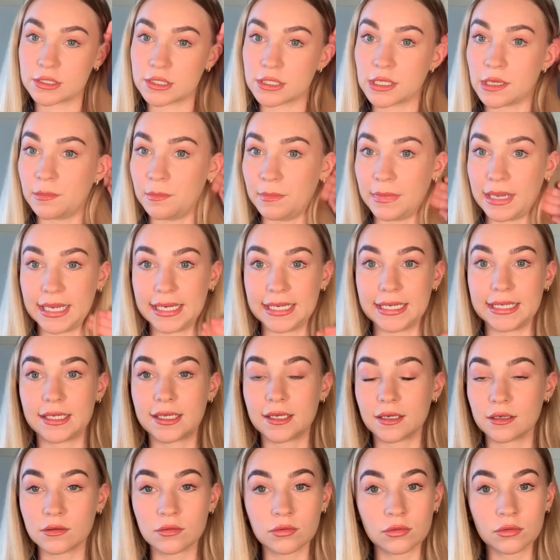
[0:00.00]

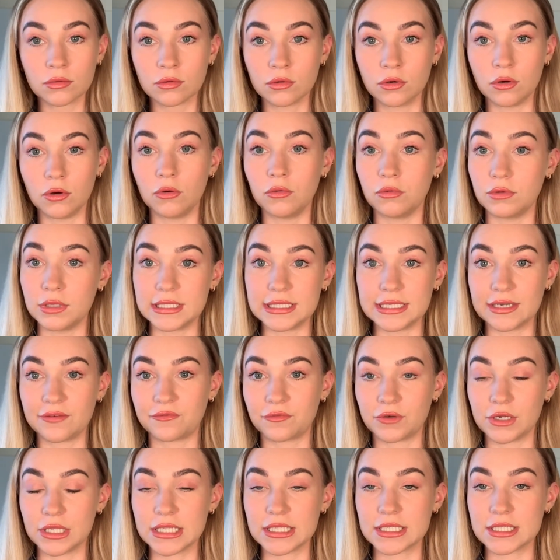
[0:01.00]
make all the
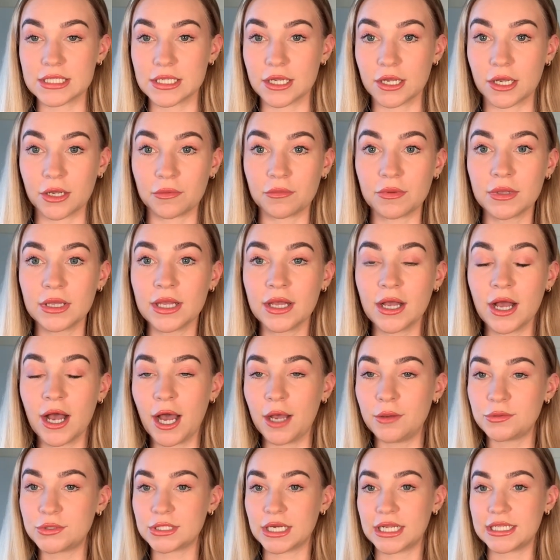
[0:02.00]
difference. So
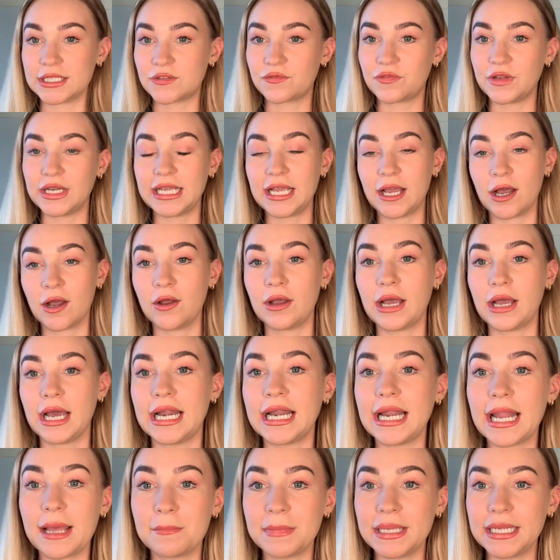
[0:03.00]
hope you like this video, and
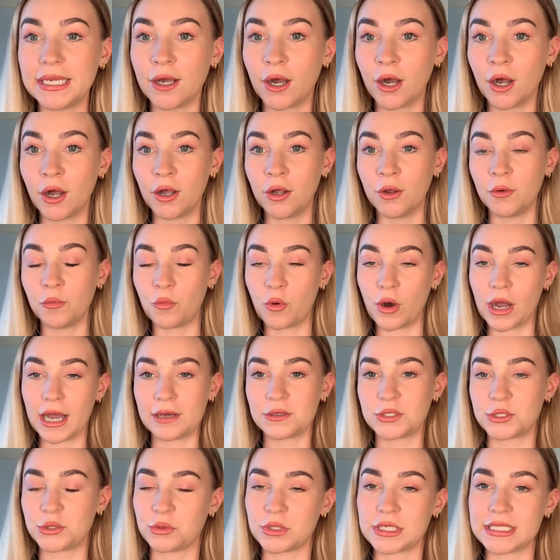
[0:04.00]
let me know what
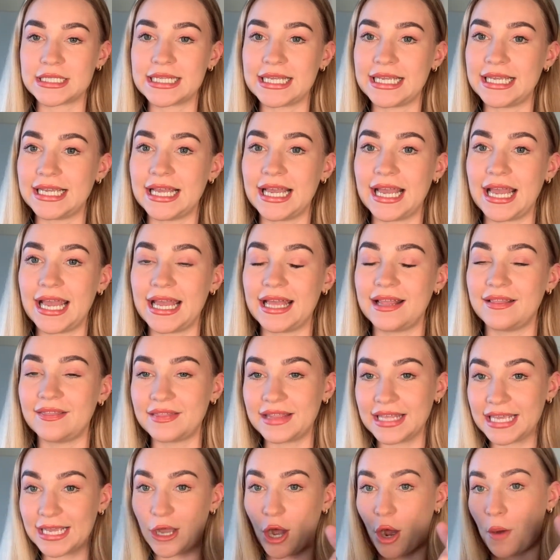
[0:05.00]
else you want to see in
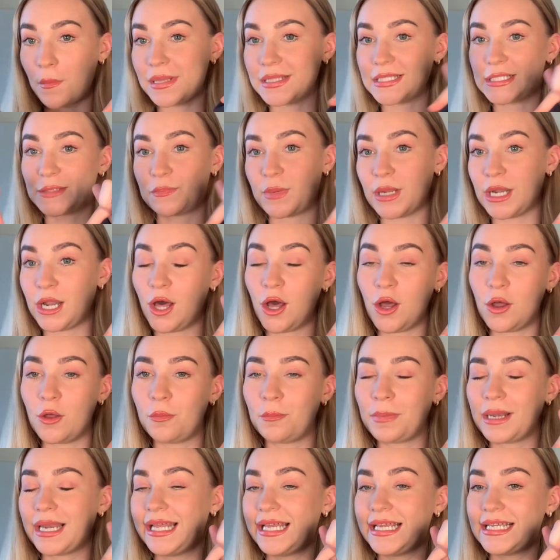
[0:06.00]
the comments below.
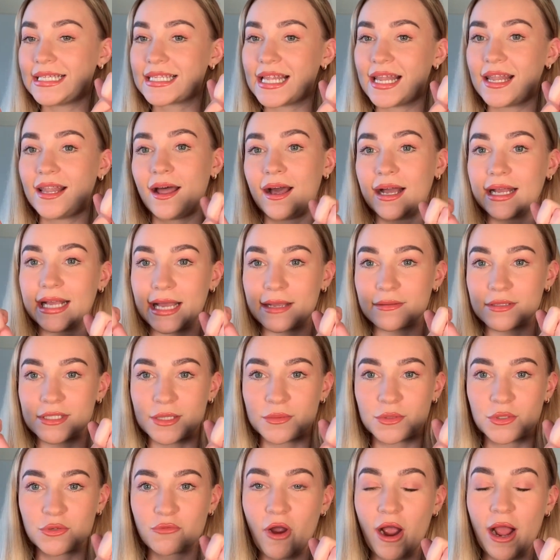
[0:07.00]
Please like and
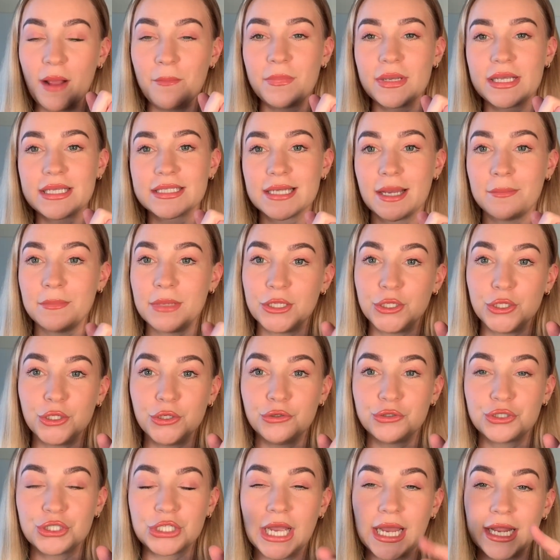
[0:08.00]
subscribe, because I'm a
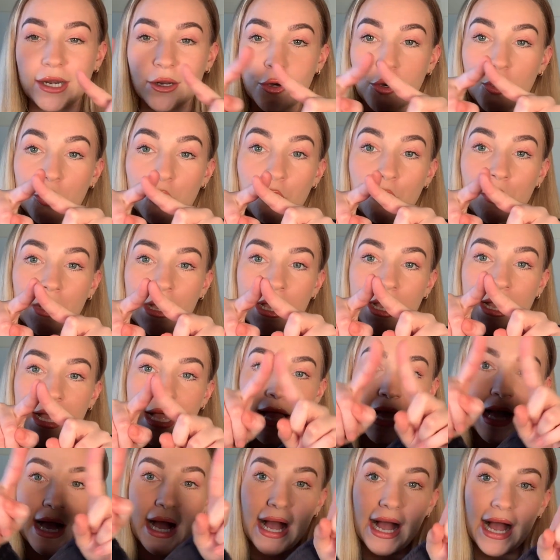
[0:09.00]
new channel
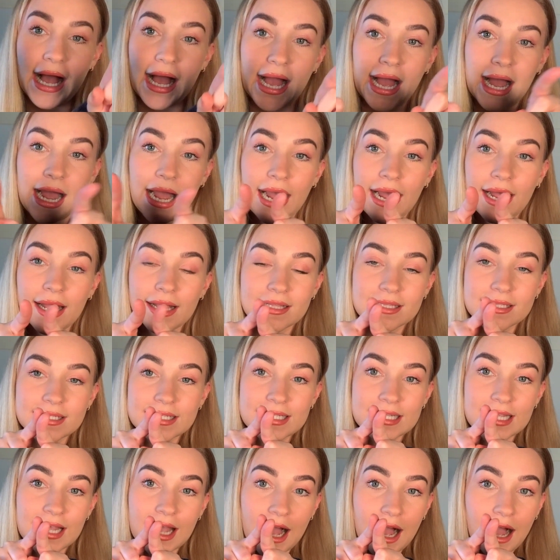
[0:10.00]

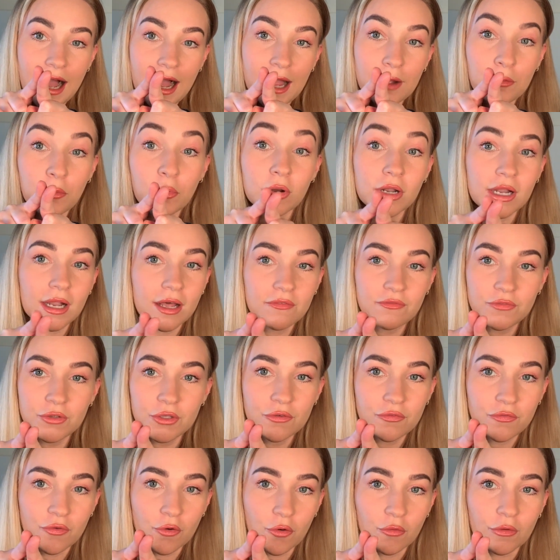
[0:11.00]
and I will love
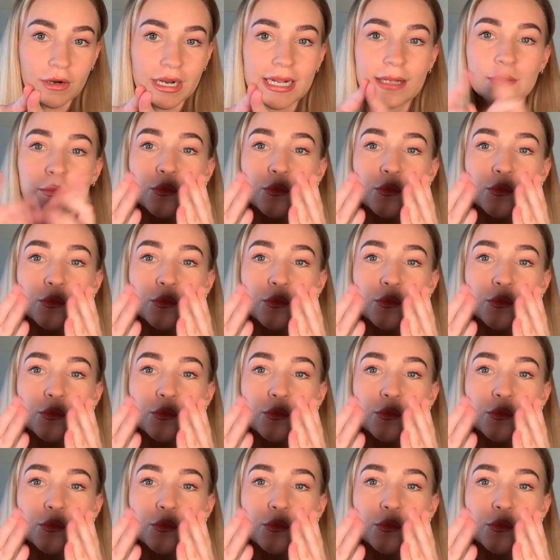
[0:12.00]
you for it.